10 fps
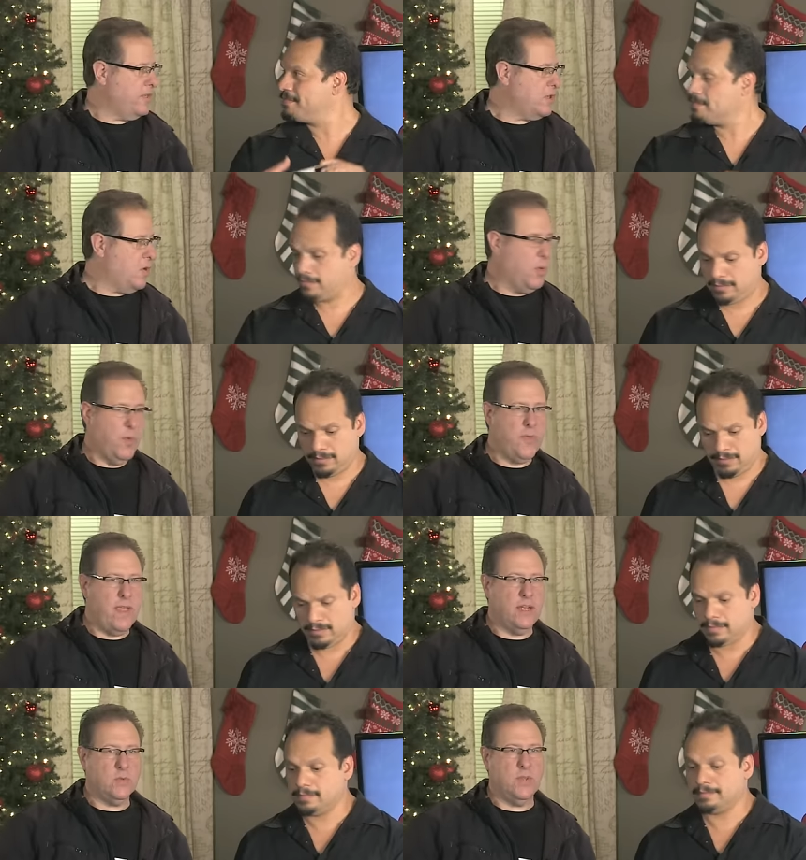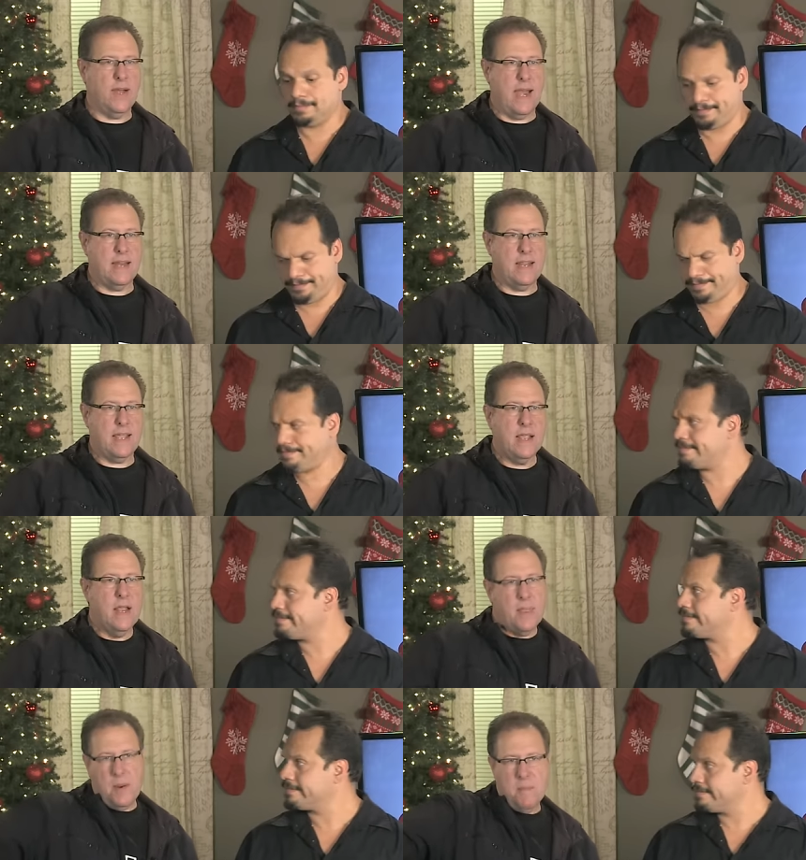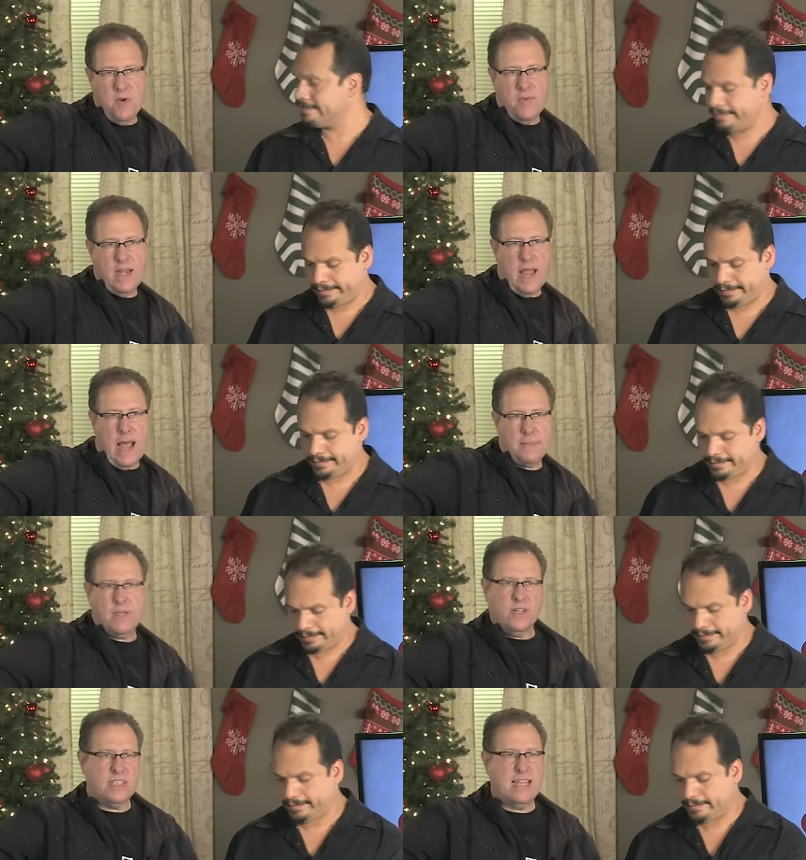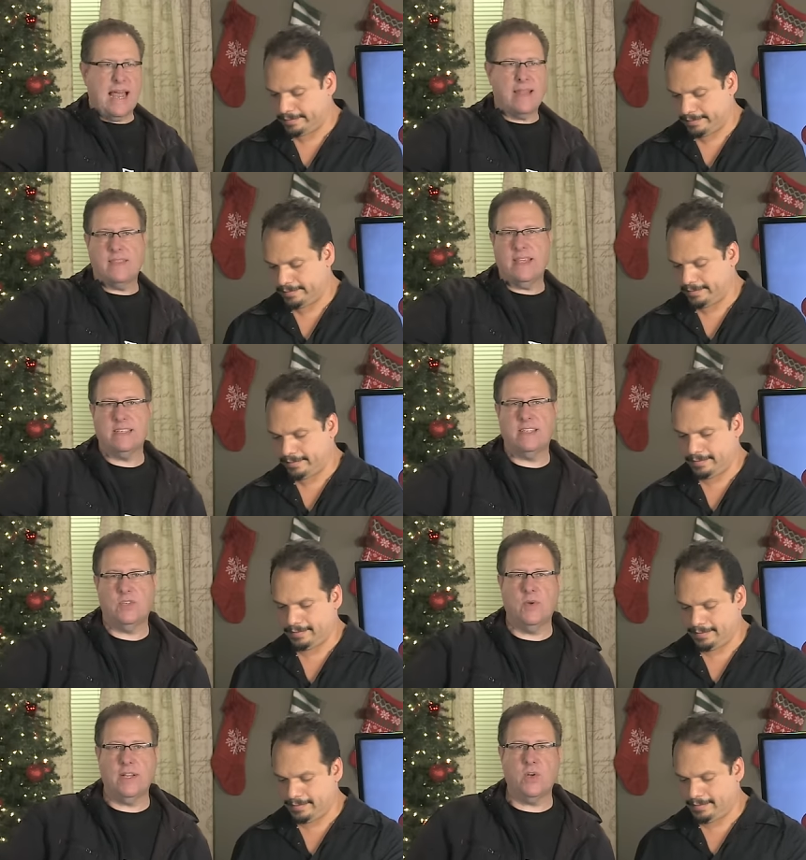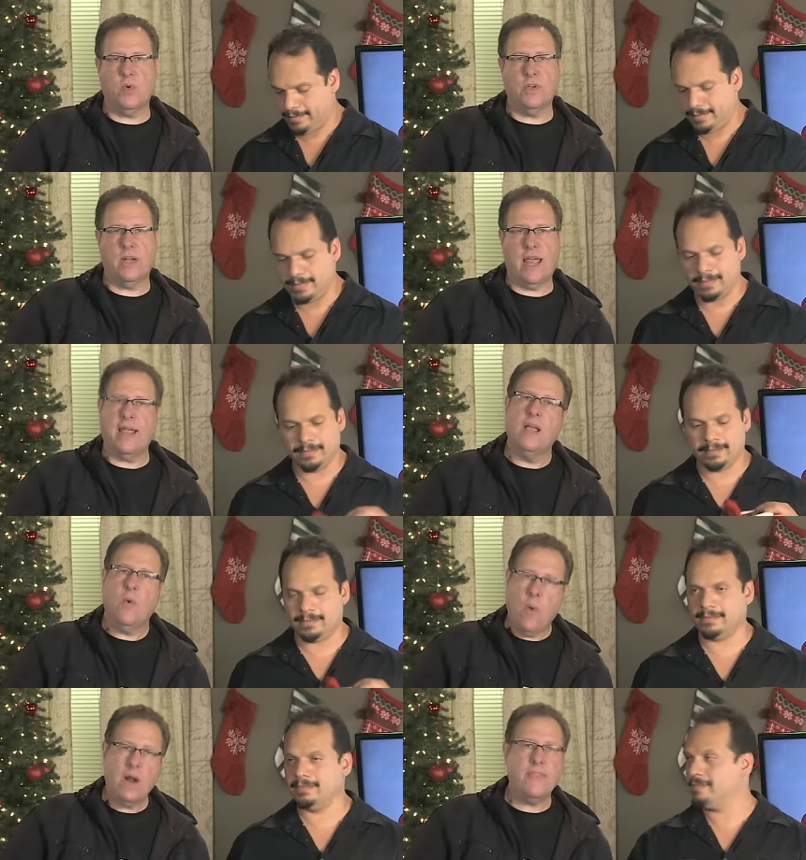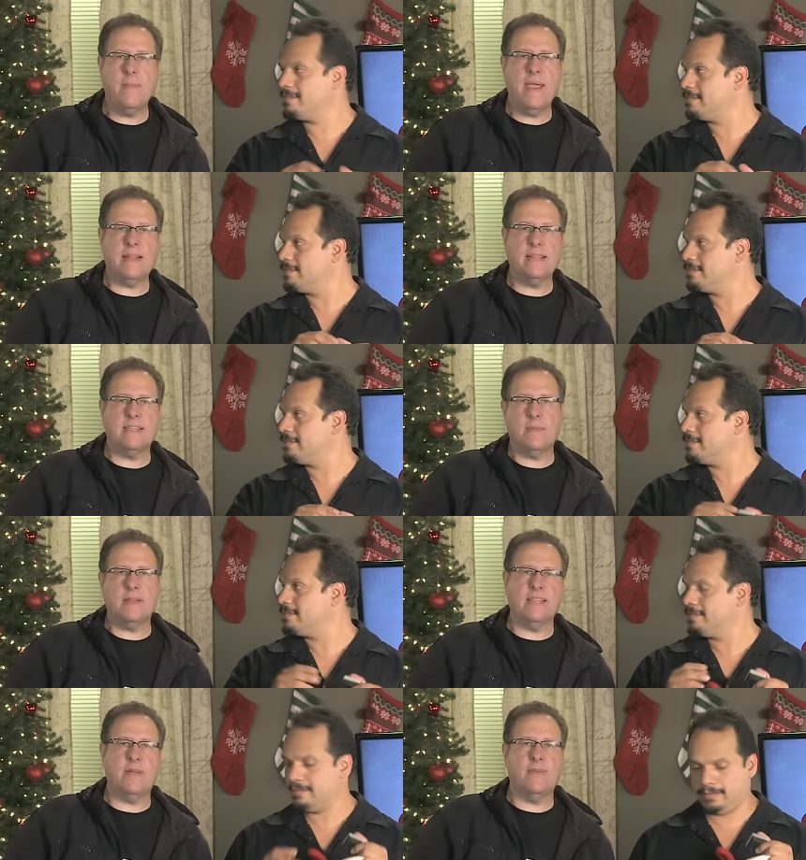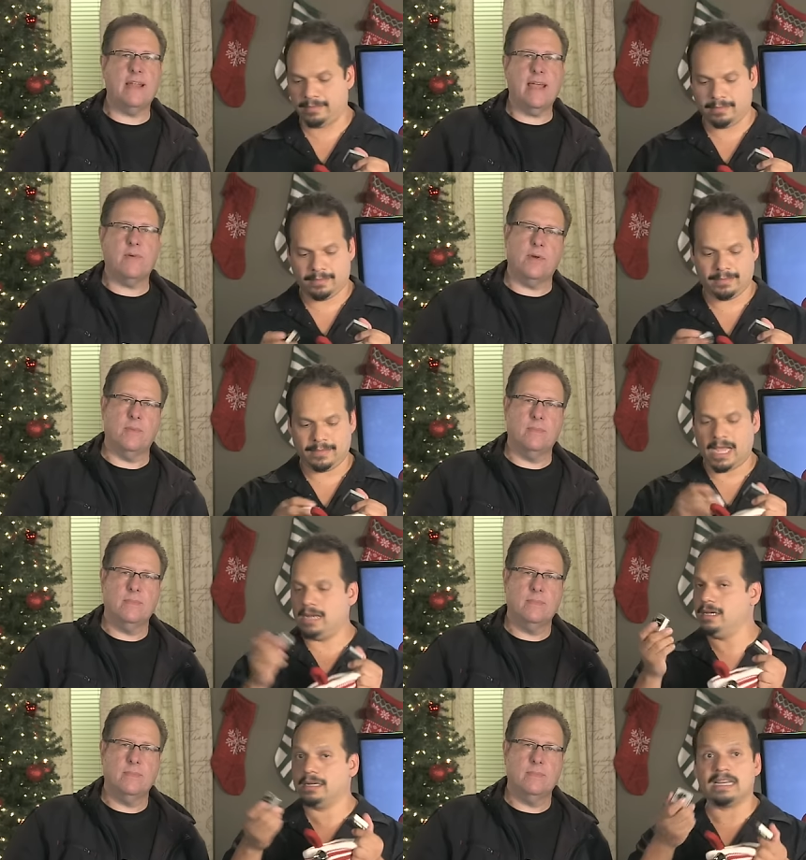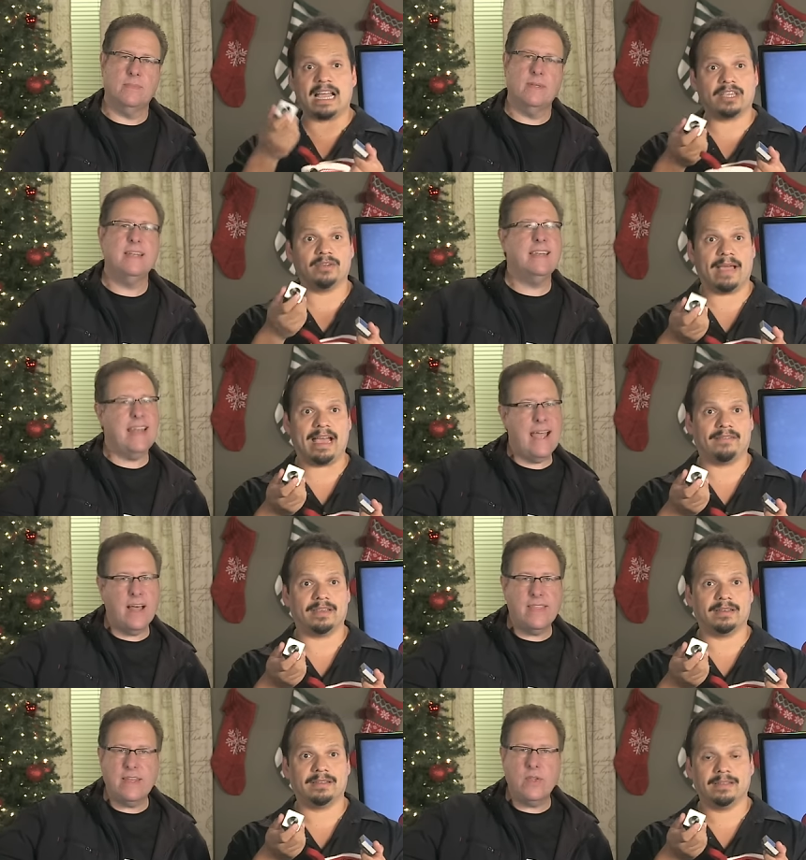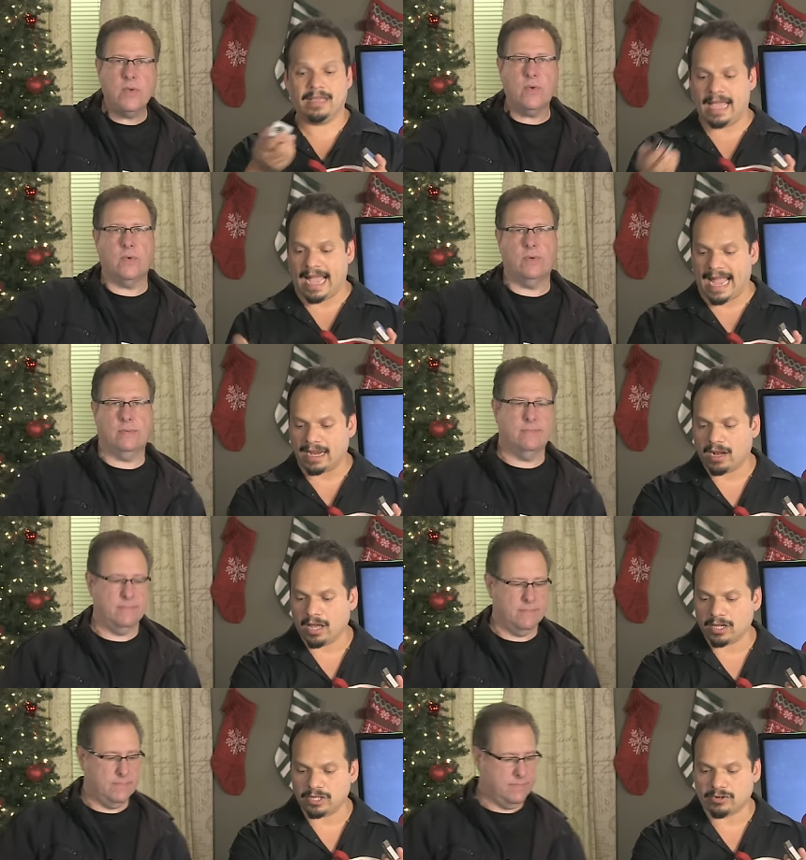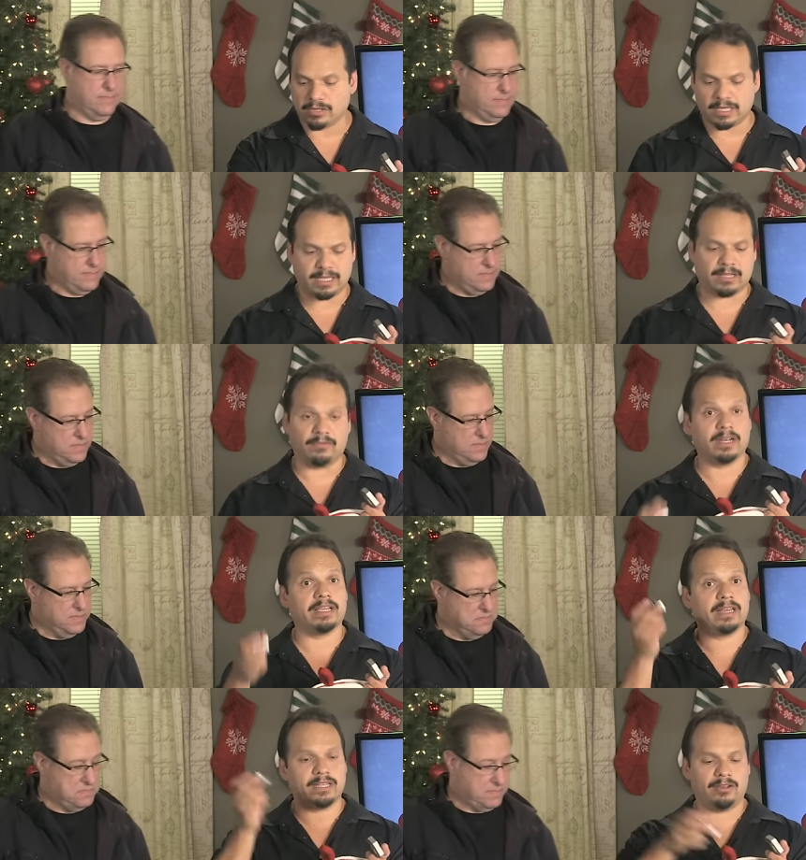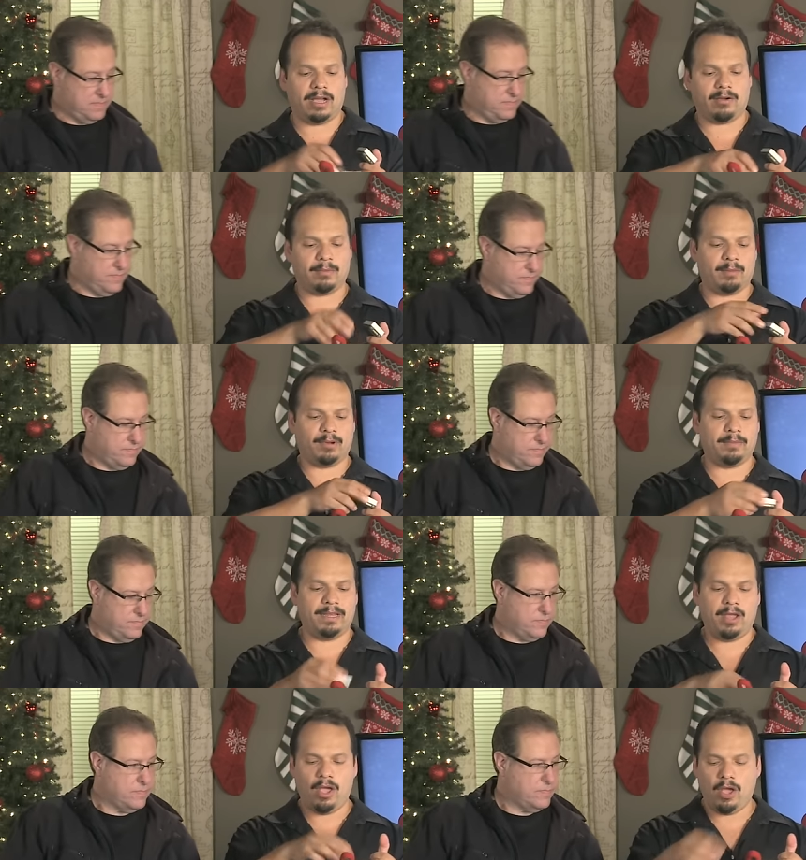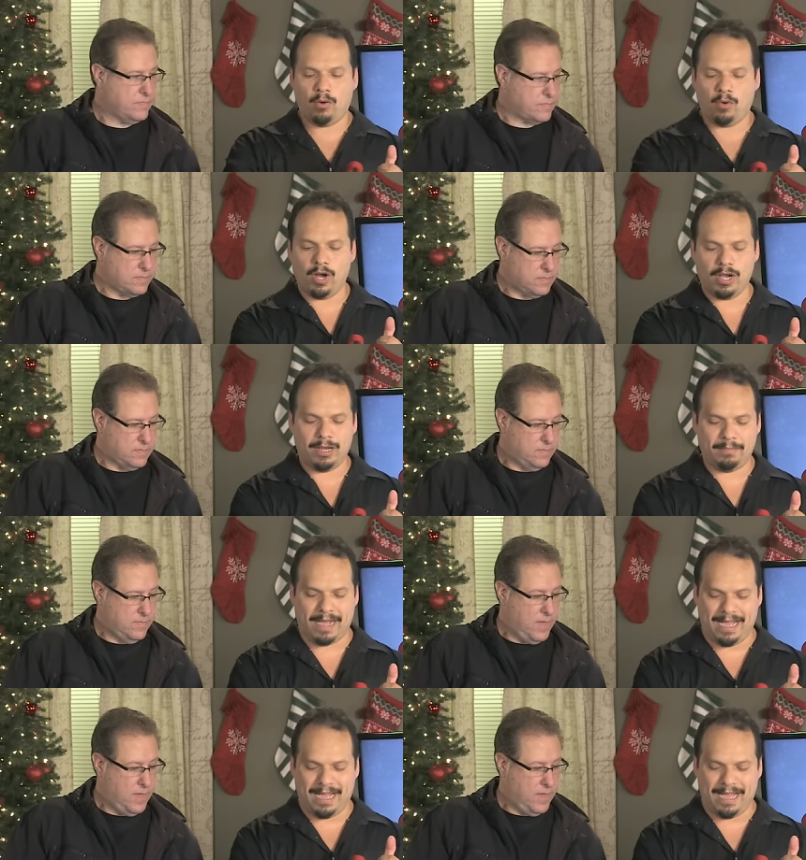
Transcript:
Speaker 1: these cool things when they're editing, they're moving knobs and they're sliding things, and it's really cool, and you're like, why don't they make like something like
Speaker 2: that for Lightroom? And look, now you have now it. they do analog controls. I think they're really good, and you know how I'm going to put them in? One